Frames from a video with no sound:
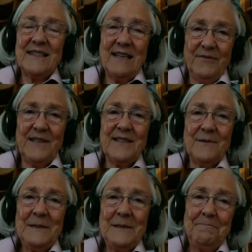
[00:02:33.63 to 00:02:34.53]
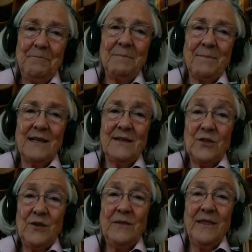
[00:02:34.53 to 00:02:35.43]
self-discipline.
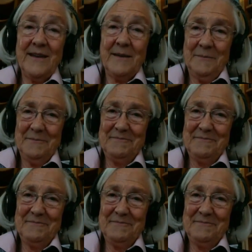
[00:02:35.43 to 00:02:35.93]
It's a good thing.